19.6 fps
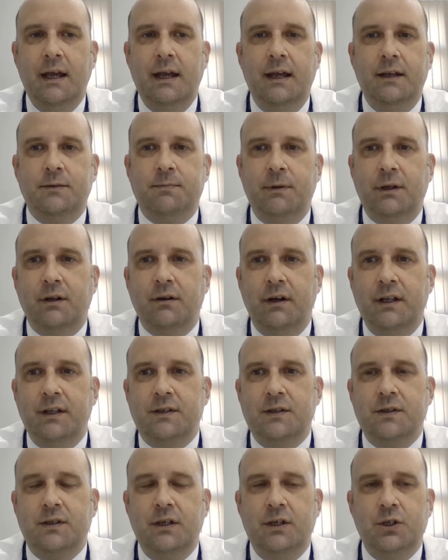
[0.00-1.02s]
It's been great
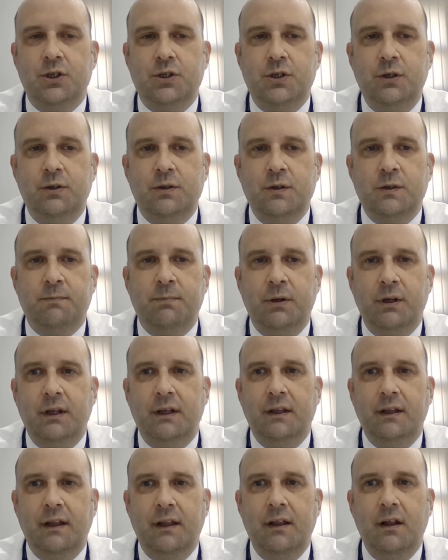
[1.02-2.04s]
to see students
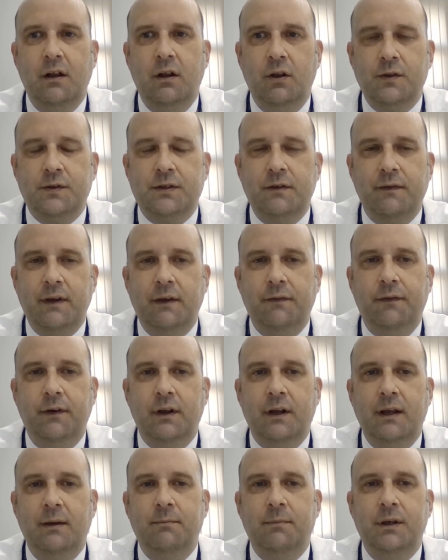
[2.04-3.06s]
putting lots of
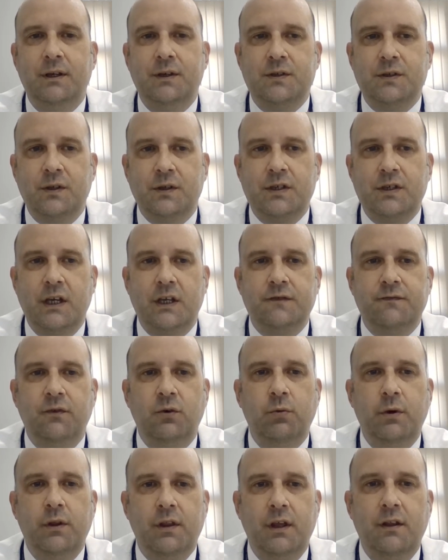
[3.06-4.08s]
effort and being
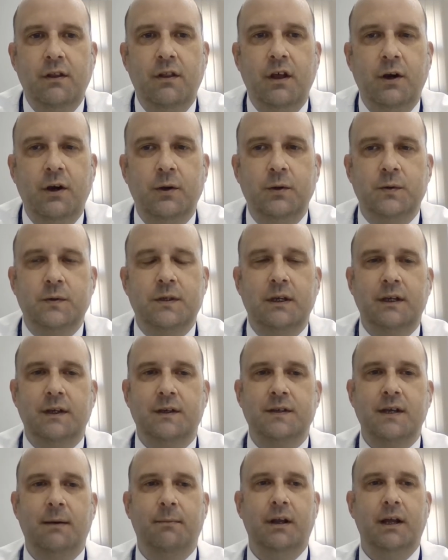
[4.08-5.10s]
successful within those
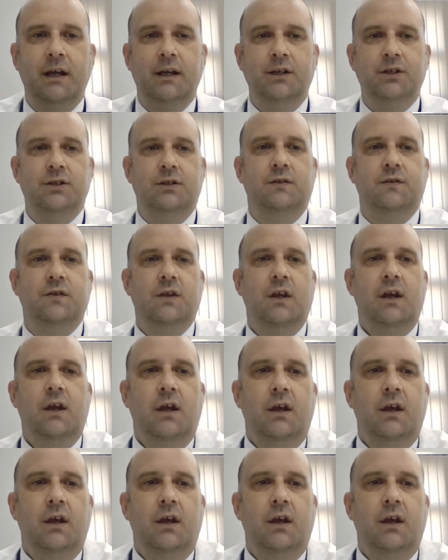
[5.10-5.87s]
examinations.